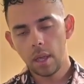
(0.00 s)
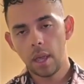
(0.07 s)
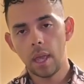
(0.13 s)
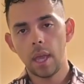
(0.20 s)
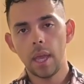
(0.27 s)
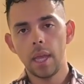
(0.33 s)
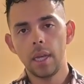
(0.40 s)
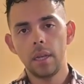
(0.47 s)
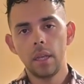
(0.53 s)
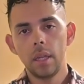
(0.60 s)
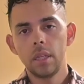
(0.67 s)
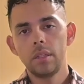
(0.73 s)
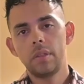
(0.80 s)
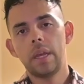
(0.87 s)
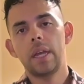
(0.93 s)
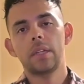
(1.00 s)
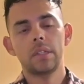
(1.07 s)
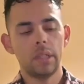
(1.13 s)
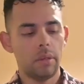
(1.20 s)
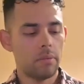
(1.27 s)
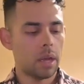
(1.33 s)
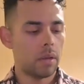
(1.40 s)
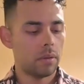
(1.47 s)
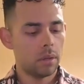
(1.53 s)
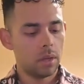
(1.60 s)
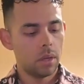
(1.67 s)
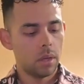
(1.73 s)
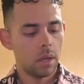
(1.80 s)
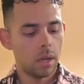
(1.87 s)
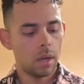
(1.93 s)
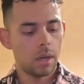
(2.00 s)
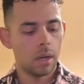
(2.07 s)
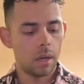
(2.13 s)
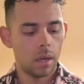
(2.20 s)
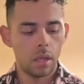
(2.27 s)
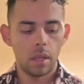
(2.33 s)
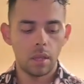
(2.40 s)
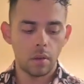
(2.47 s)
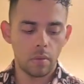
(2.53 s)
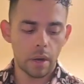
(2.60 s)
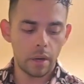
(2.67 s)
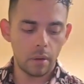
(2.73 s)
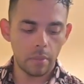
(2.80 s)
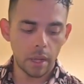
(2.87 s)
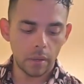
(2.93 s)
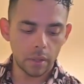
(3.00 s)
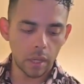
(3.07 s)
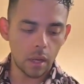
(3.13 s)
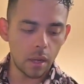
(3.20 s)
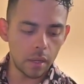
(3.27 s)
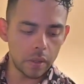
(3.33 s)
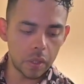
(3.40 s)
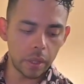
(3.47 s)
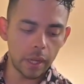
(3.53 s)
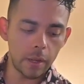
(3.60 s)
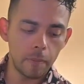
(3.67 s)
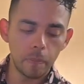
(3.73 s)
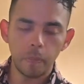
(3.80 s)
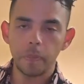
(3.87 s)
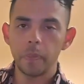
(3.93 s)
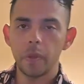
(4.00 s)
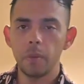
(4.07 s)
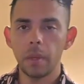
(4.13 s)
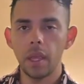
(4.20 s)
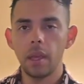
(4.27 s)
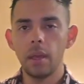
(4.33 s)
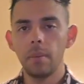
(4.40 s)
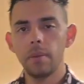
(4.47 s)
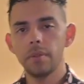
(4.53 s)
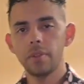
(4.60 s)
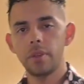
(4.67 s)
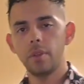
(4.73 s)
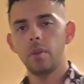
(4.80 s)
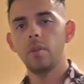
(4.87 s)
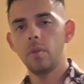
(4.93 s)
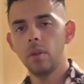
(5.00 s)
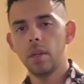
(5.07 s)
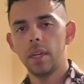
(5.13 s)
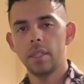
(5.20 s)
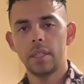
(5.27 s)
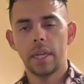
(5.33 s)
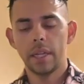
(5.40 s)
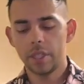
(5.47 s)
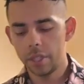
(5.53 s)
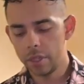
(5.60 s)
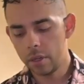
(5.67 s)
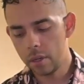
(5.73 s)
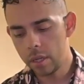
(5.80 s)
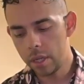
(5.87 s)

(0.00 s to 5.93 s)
and to actually mount uh, your rhino mount onto it to be able to attach your